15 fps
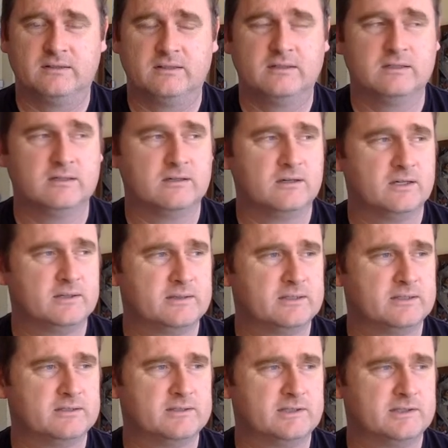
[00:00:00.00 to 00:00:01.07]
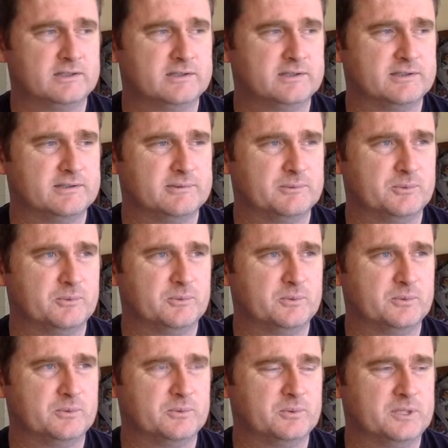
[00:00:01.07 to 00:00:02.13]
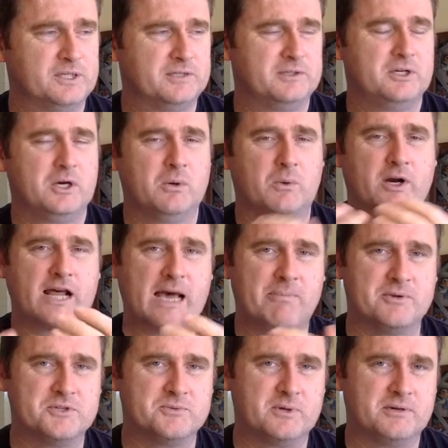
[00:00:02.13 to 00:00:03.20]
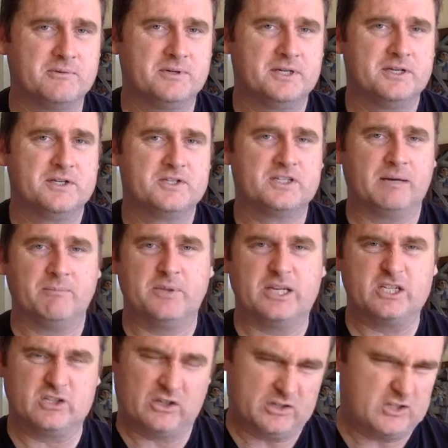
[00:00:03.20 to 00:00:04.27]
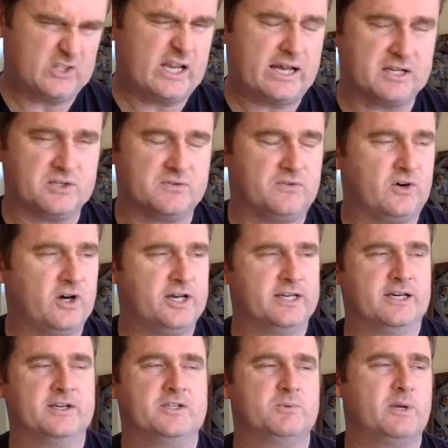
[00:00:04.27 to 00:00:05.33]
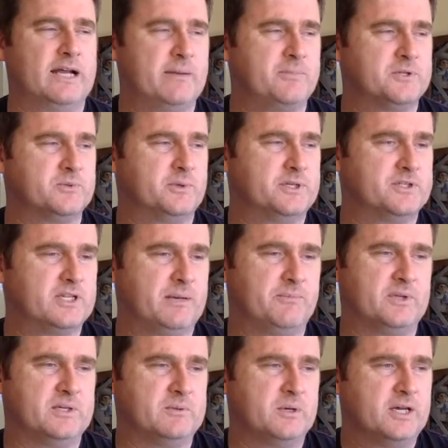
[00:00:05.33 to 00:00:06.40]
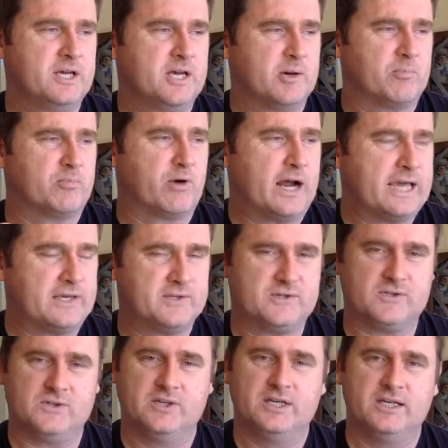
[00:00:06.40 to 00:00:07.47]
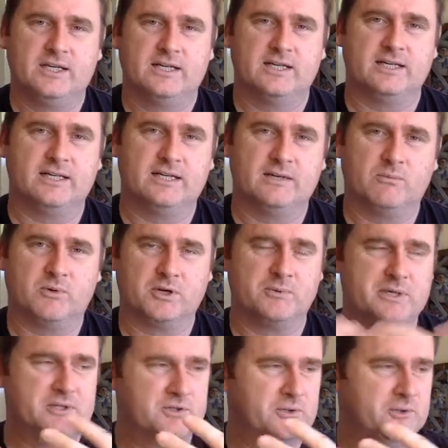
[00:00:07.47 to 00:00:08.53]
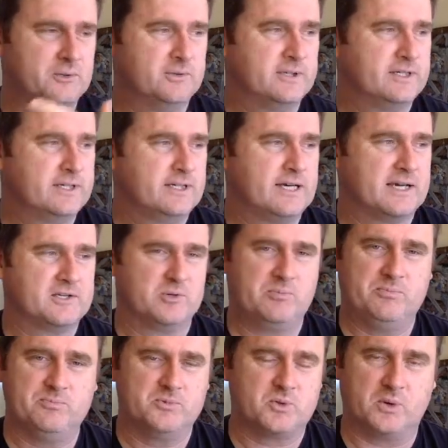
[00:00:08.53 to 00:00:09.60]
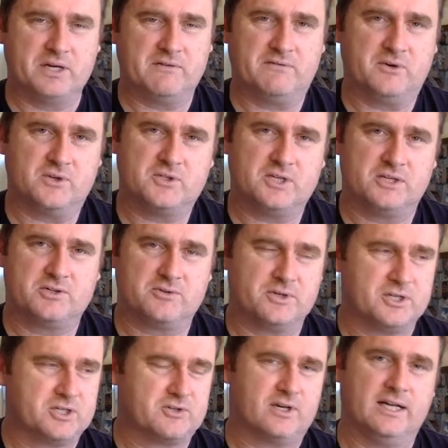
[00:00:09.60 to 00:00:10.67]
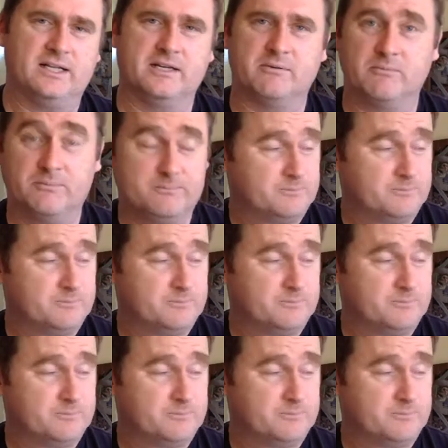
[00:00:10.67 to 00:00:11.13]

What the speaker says: All right, you know, what happens when something's not satisfying us? What happens when something breaks? What do we do as a 21st century Australian?